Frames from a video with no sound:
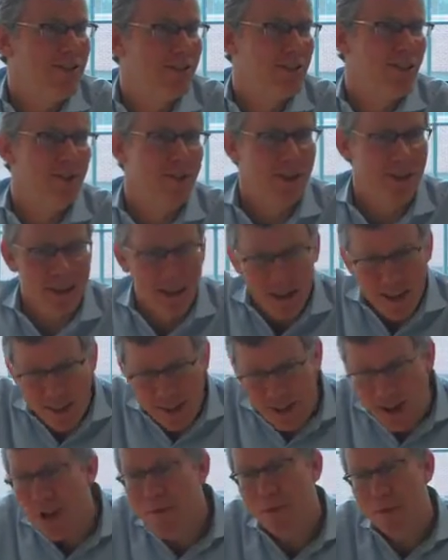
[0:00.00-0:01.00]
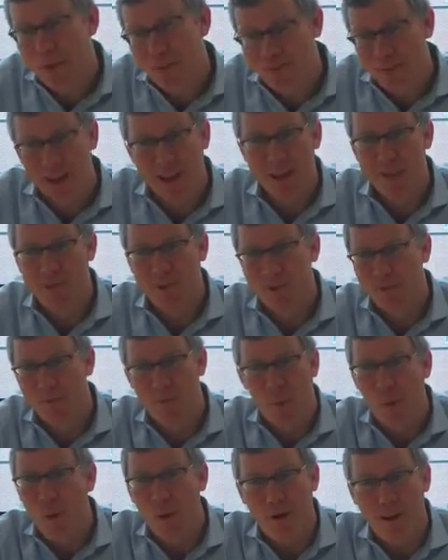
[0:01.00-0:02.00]
So the company really was
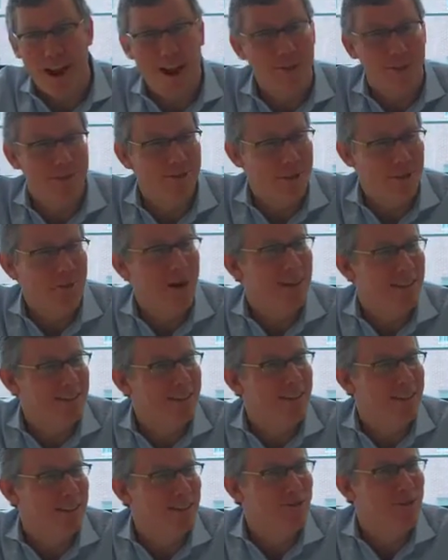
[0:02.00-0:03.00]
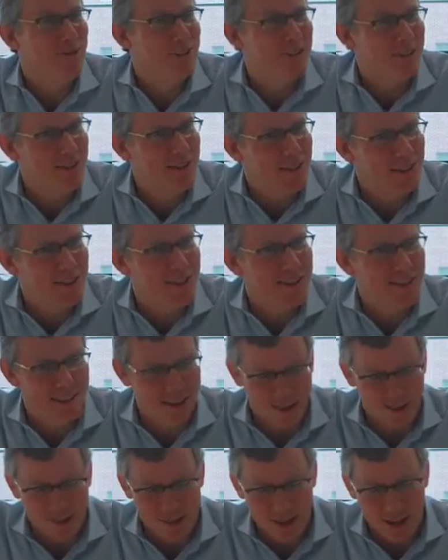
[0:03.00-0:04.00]
born out of MIT.
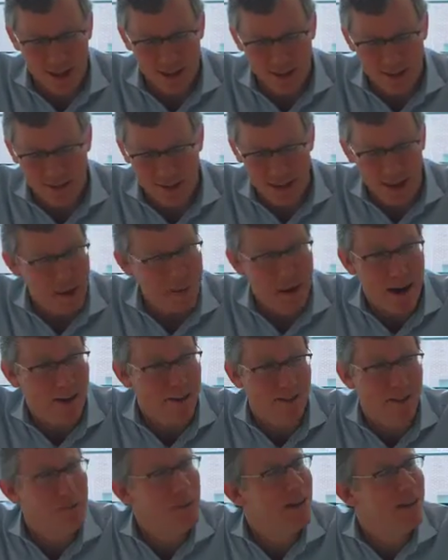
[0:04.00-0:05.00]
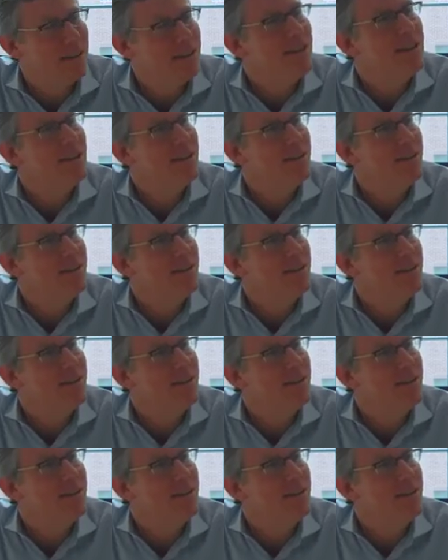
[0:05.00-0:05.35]
It really came out of MIT.